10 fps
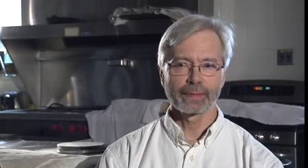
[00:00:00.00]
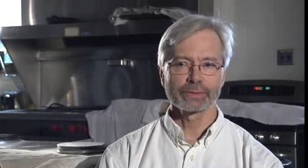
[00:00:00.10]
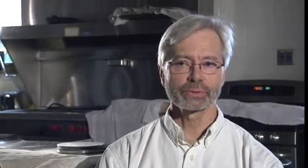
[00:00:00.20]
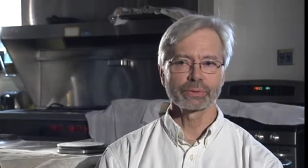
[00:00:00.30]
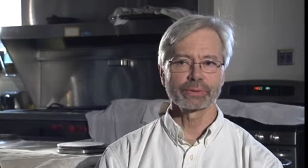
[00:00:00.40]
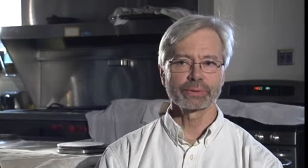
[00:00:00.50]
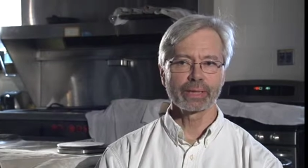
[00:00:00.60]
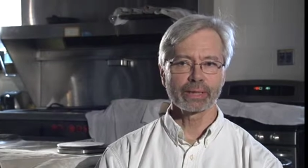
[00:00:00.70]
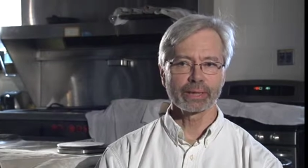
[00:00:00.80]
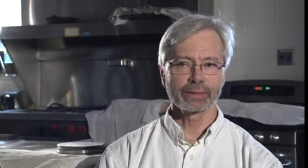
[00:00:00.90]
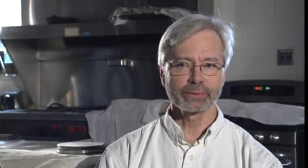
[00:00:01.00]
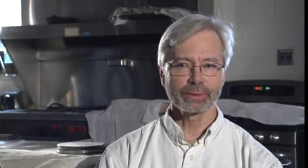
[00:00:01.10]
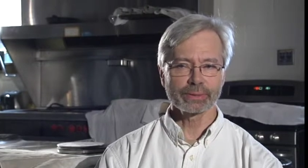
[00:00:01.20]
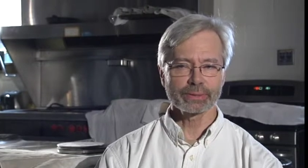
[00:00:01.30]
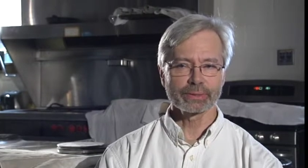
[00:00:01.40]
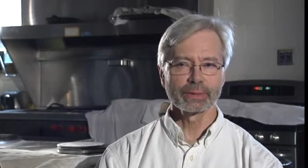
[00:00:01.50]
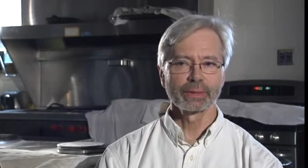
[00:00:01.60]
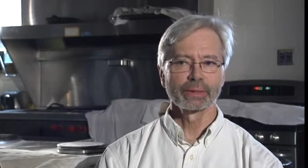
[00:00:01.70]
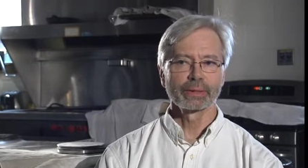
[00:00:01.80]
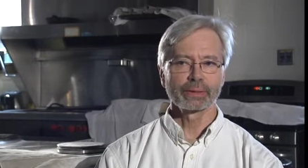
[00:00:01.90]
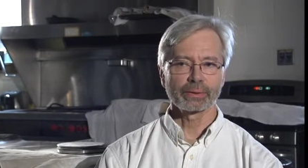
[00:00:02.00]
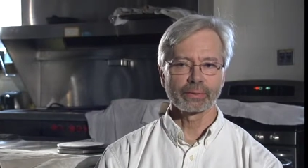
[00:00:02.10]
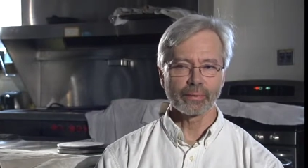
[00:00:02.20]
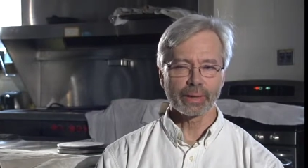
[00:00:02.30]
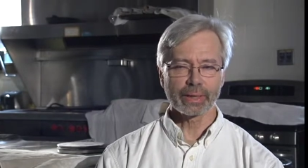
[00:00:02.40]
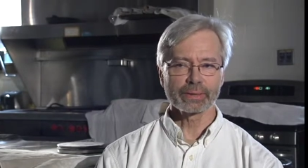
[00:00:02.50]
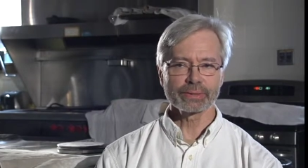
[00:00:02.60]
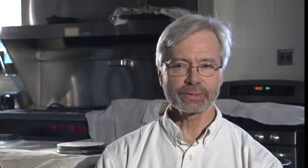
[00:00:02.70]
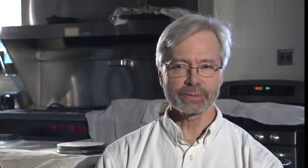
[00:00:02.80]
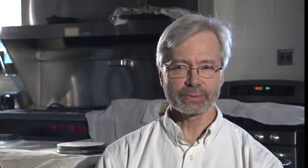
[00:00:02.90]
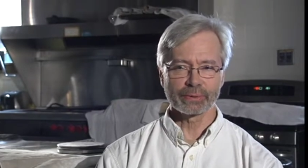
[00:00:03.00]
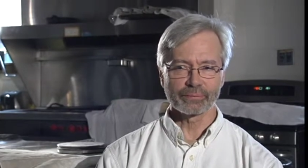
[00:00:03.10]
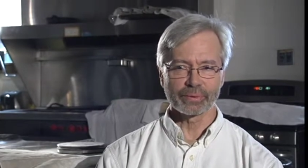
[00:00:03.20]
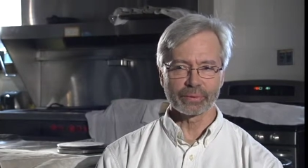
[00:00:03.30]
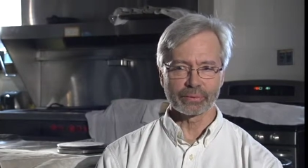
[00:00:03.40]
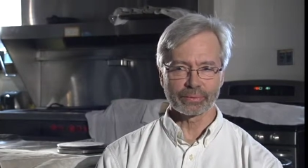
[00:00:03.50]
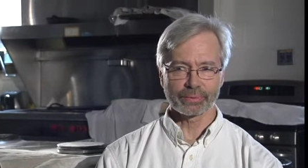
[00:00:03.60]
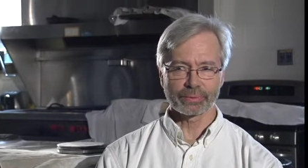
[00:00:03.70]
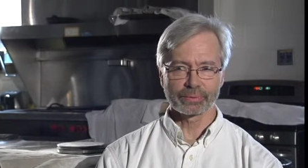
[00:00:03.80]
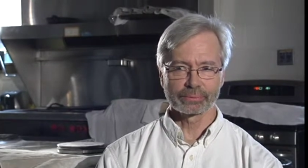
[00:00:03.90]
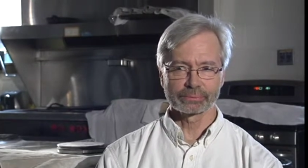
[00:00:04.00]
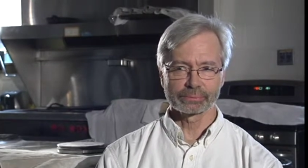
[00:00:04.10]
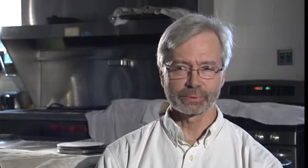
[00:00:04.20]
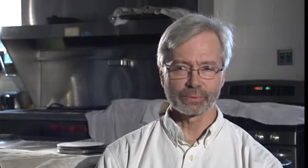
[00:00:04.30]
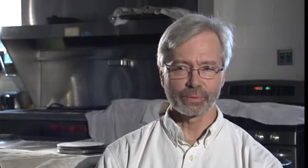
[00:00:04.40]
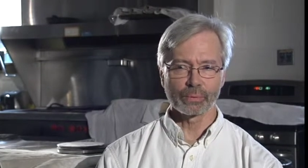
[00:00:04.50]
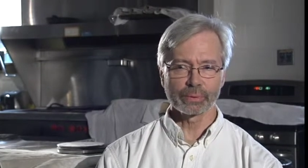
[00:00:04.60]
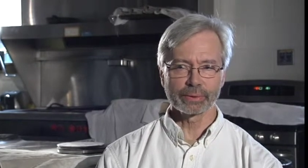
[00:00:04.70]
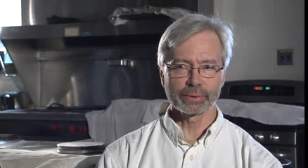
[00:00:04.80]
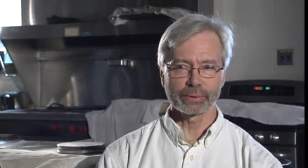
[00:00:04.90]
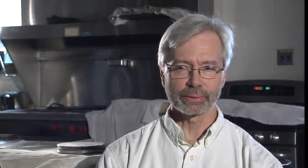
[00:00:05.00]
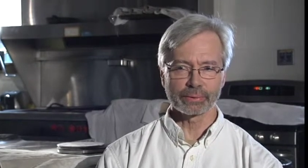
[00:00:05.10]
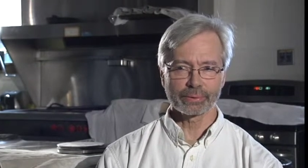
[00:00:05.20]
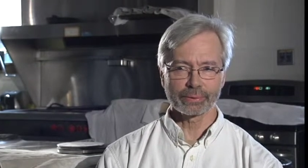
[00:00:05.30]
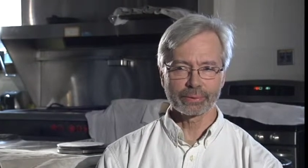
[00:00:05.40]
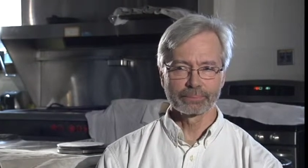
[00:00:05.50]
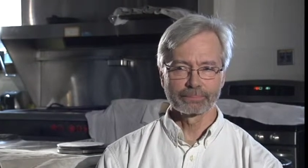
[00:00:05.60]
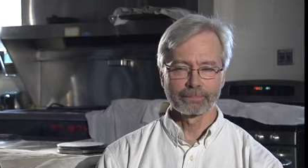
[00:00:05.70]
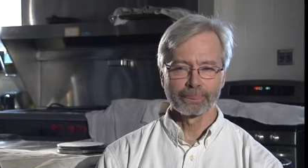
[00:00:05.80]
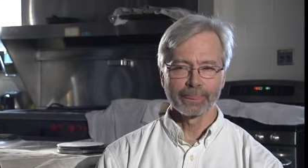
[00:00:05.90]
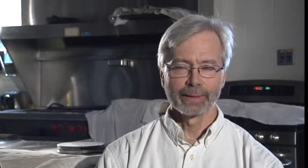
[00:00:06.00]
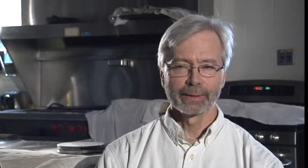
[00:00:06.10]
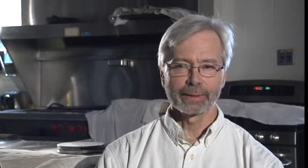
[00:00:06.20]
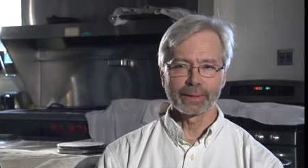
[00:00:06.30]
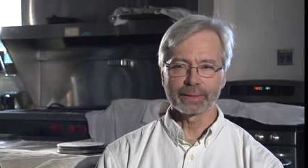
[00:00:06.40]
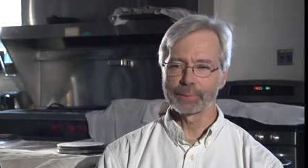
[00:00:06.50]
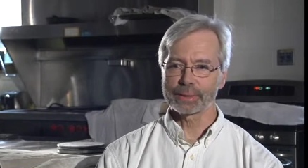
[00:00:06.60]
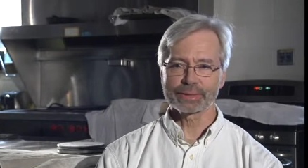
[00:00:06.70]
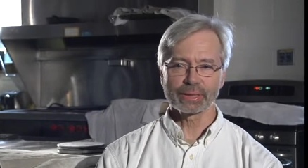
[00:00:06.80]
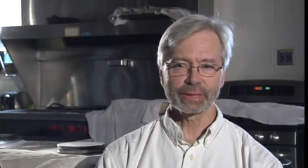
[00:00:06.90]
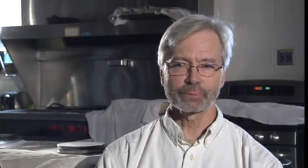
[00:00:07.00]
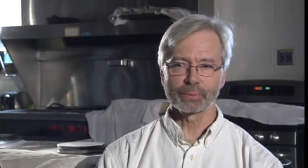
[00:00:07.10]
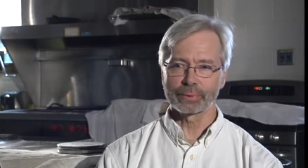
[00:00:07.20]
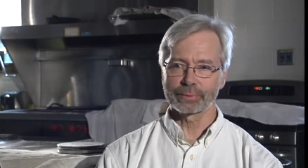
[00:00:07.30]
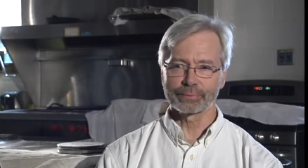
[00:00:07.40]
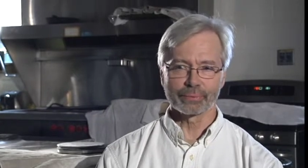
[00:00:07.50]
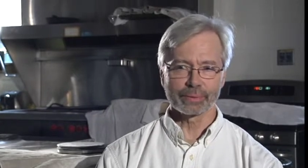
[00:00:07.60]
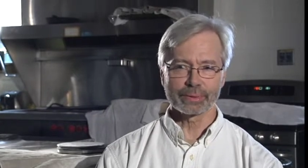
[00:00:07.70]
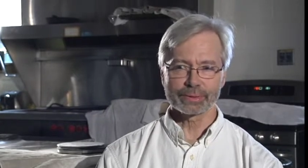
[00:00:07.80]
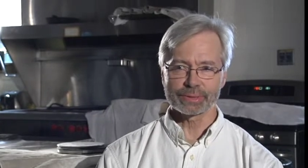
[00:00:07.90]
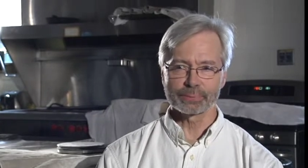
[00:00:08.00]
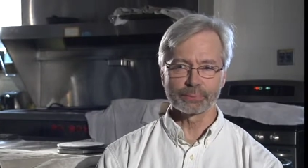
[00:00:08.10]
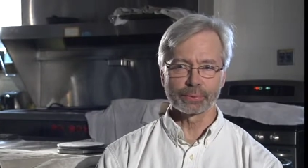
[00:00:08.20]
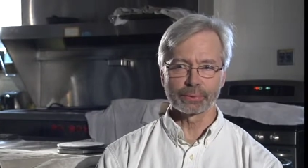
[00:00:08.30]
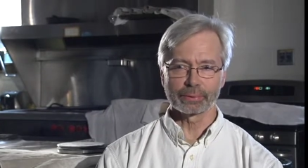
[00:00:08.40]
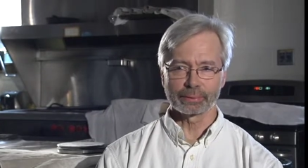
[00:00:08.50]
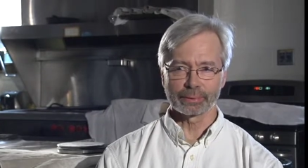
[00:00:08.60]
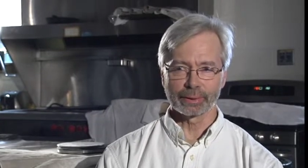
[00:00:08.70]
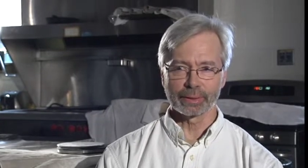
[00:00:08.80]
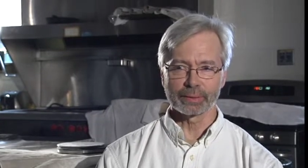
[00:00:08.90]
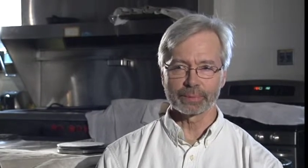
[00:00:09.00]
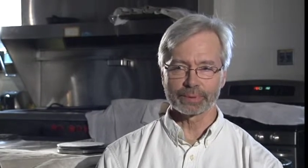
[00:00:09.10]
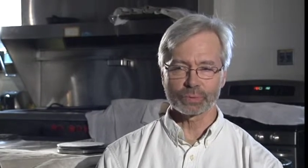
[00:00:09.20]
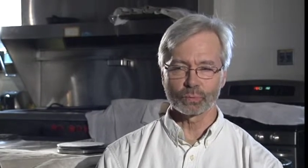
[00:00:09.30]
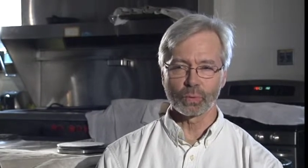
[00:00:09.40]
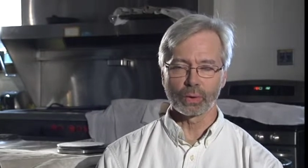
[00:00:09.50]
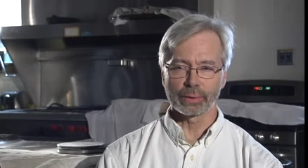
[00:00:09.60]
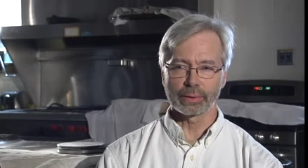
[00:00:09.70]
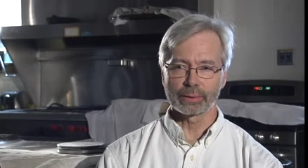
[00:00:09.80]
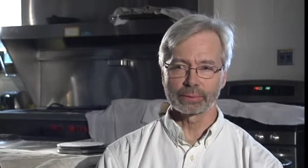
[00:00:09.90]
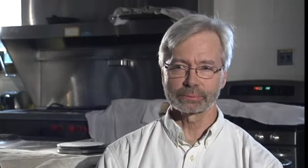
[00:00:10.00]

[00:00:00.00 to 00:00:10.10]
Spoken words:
So you're taking these grains of the earth, grown in the earth, and mixing them with very simple elements, water